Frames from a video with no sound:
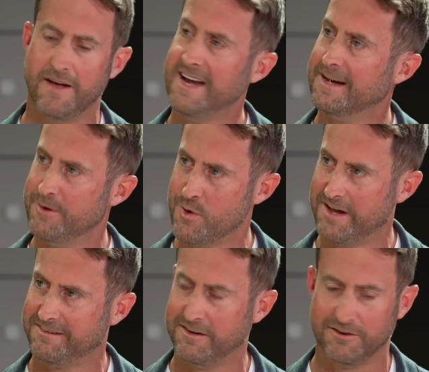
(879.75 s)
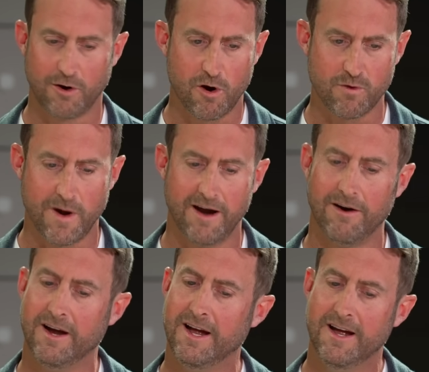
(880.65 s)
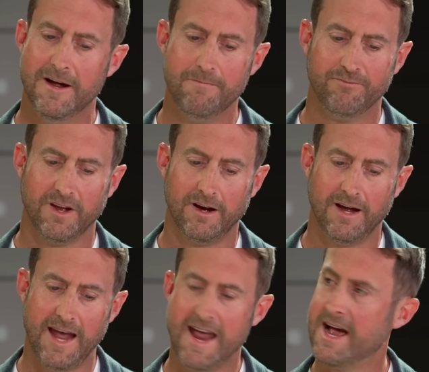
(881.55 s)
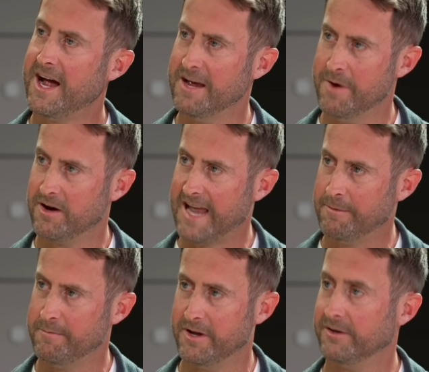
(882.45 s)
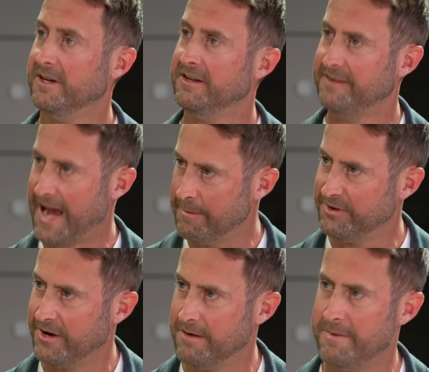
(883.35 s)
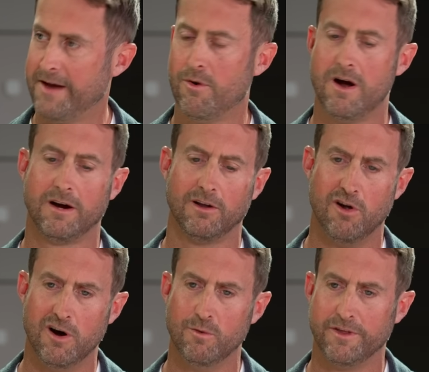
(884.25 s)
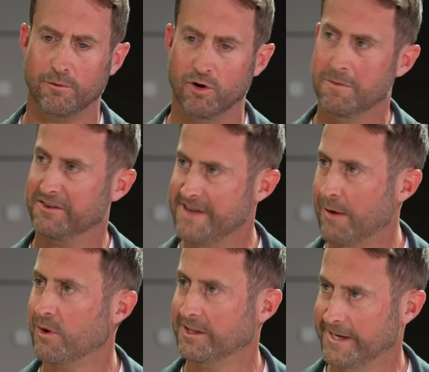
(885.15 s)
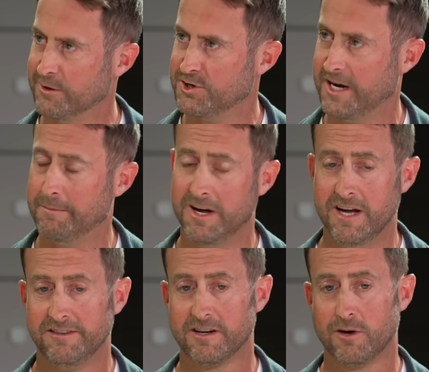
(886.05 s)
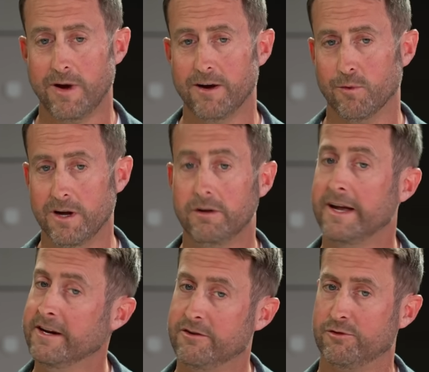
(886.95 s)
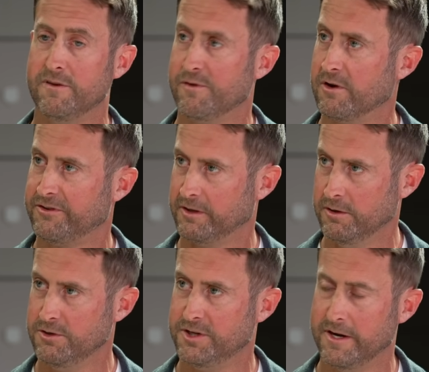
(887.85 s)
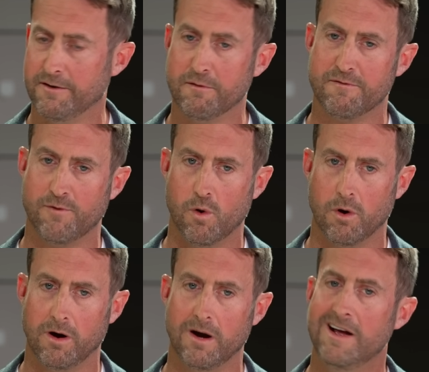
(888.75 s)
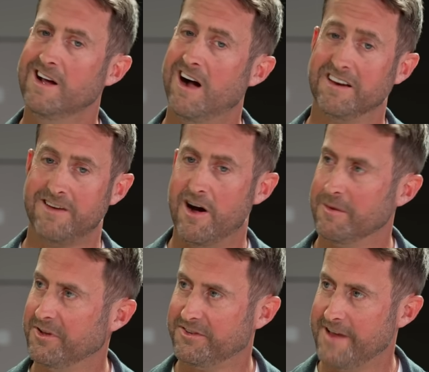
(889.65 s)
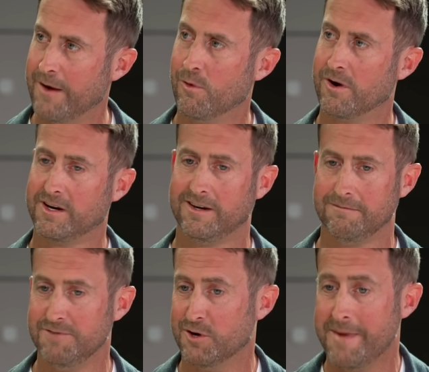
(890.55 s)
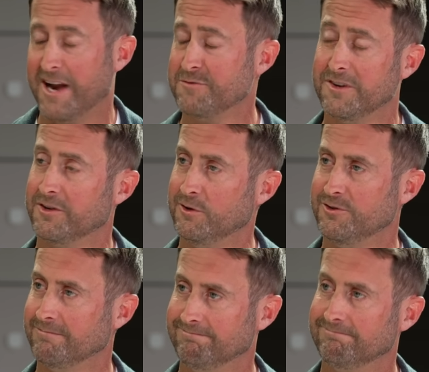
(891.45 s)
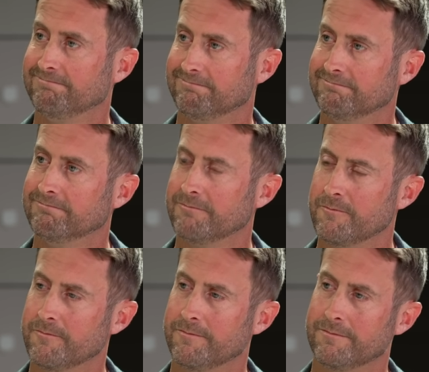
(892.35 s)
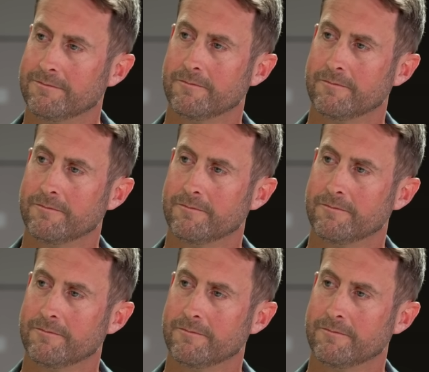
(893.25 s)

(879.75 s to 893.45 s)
AWS's hardware, uh, AI ML capabilities, Amazon Bedrock, along with Aruba's network leadership to create a real industry first solution for autonomous network you know, management solution. Andy